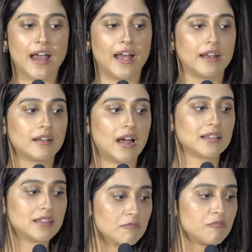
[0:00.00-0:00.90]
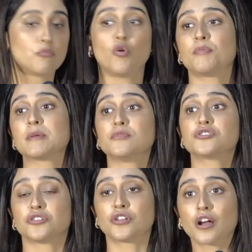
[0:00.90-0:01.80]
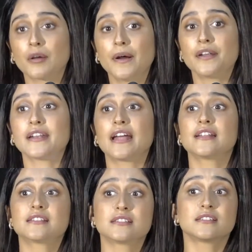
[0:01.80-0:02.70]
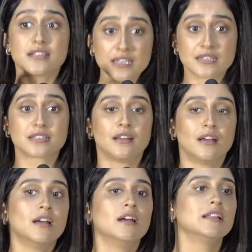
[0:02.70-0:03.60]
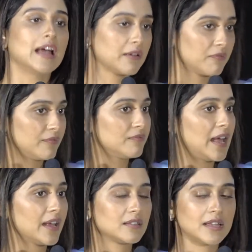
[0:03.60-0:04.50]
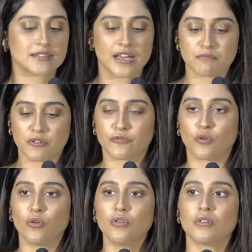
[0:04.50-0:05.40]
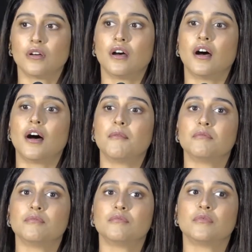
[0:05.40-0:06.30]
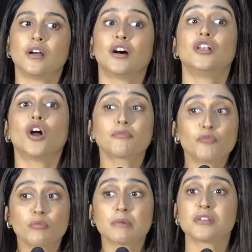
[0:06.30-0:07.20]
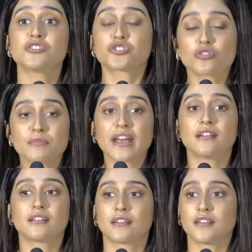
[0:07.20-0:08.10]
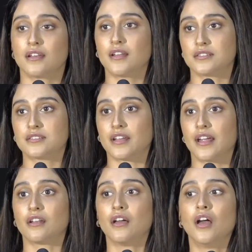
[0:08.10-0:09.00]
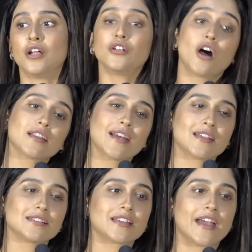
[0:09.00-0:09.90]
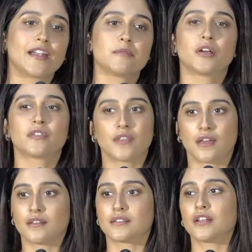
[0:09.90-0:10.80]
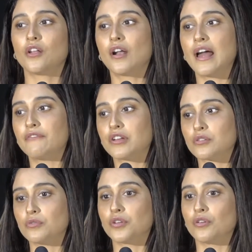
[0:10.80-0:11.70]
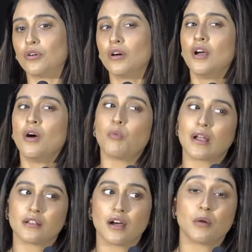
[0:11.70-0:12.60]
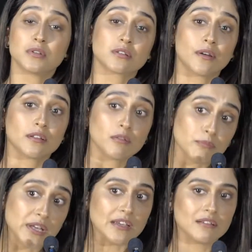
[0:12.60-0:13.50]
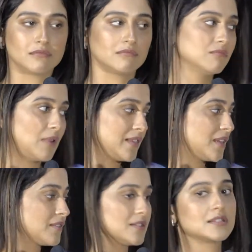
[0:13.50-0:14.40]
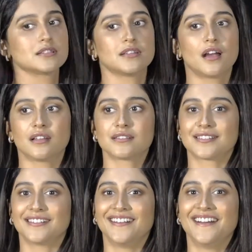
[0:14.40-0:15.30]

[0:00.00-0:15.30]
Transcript: And I think more people should talk about it. And it's this, like they said before, a lot more women should be entering the industry and not getting scared about things and not having to, you know, wonder how it's going to be. I think this is the answer